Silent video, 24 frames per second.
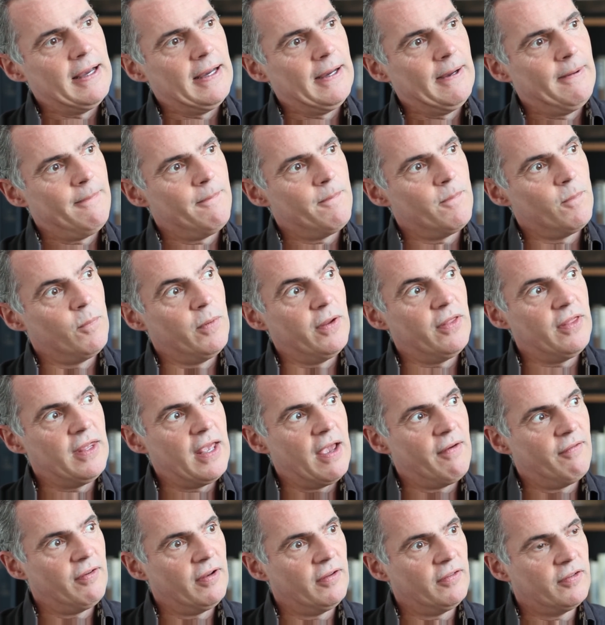um, with the
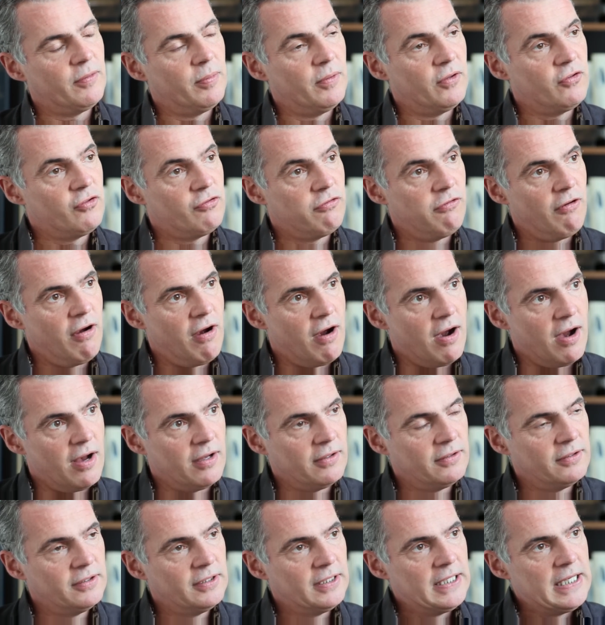evidence from the
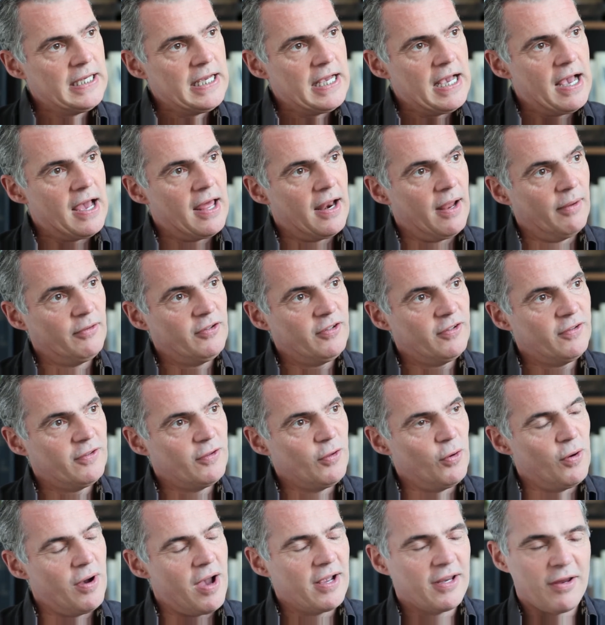trial. And I just
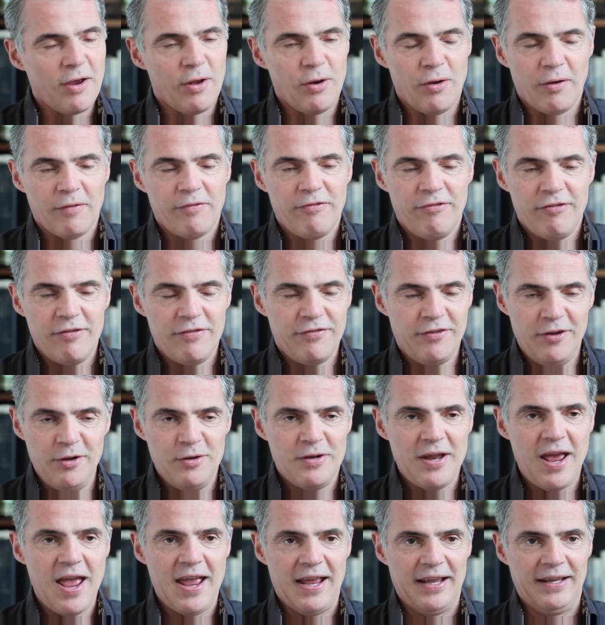thought I'd go along for a few
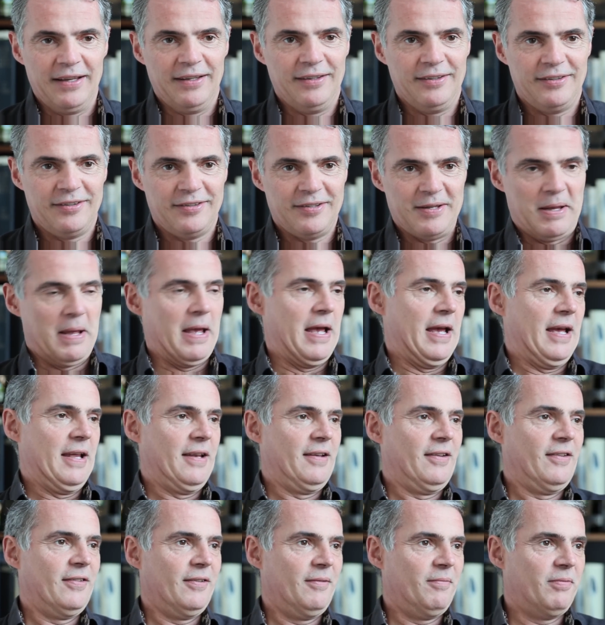days
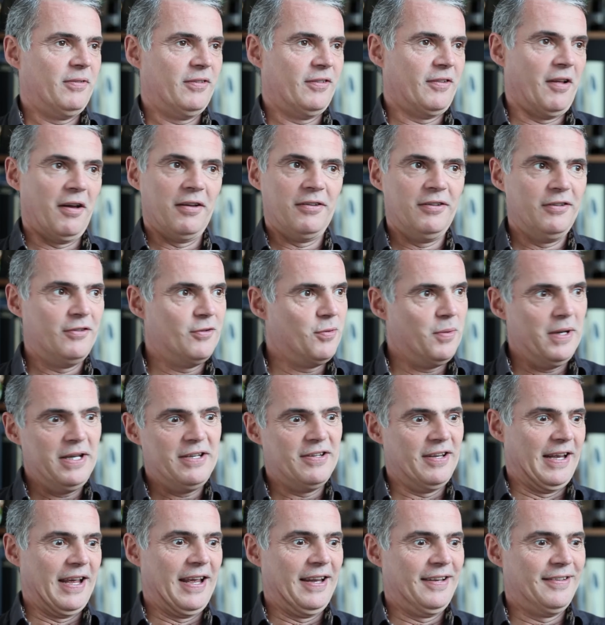and started
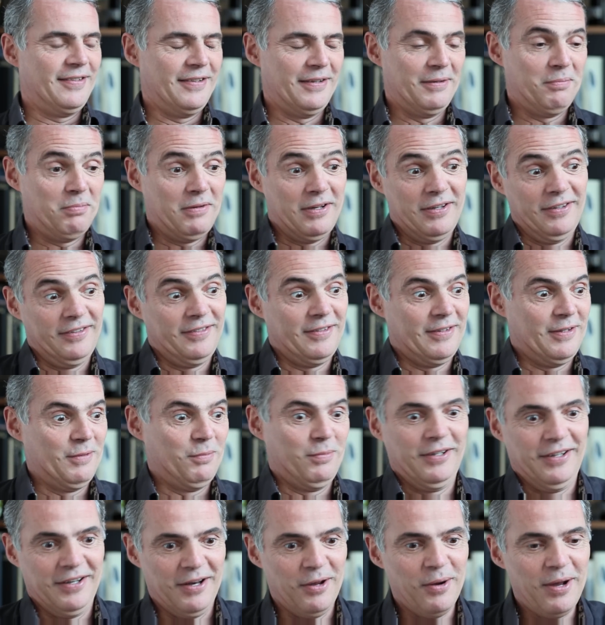tweeting it uh, because
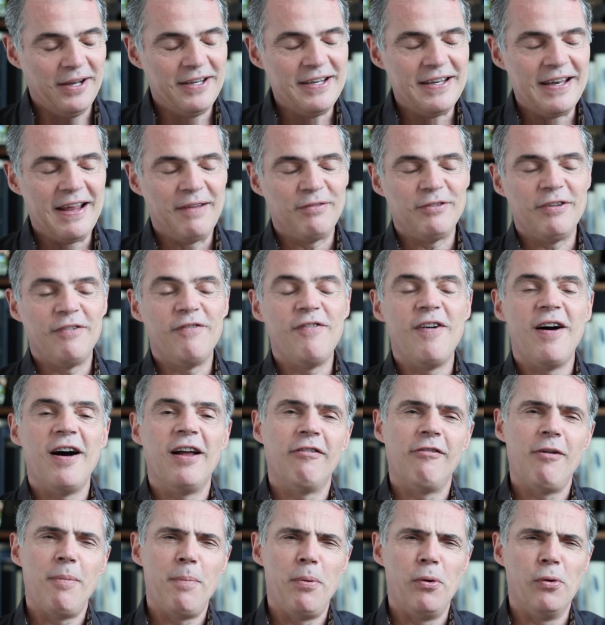you know I didn't have to
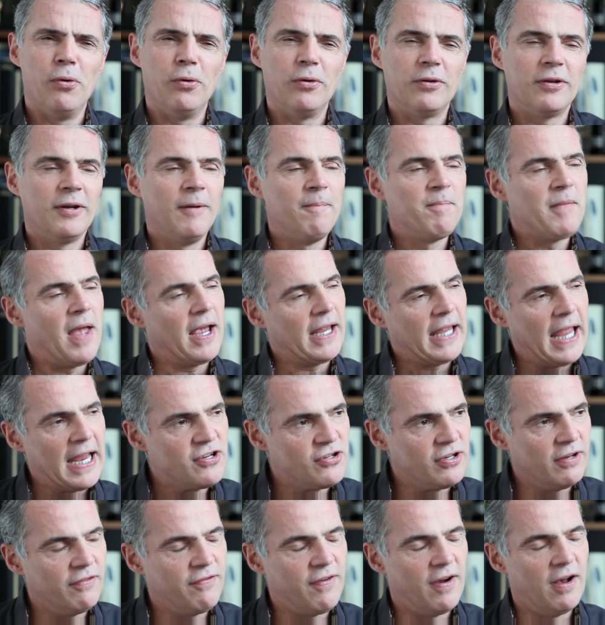file a report. I
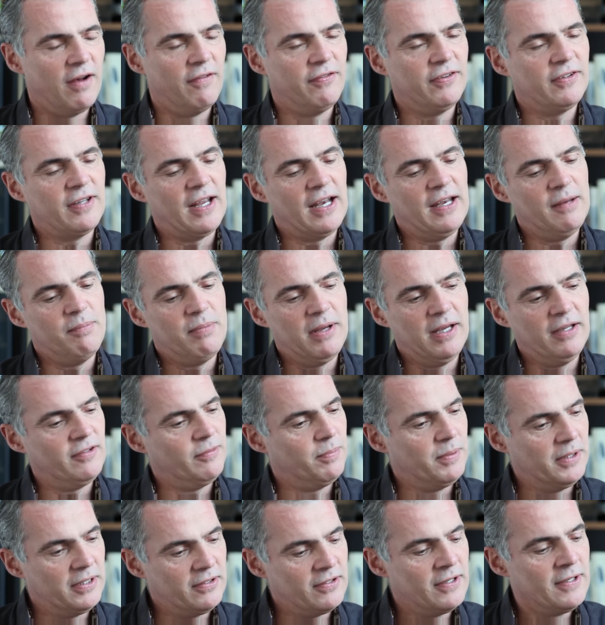occasionally filed for Daily
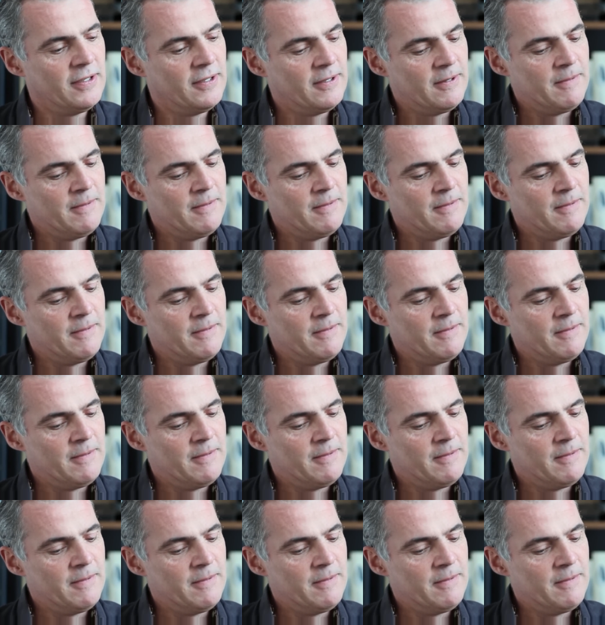Beast, but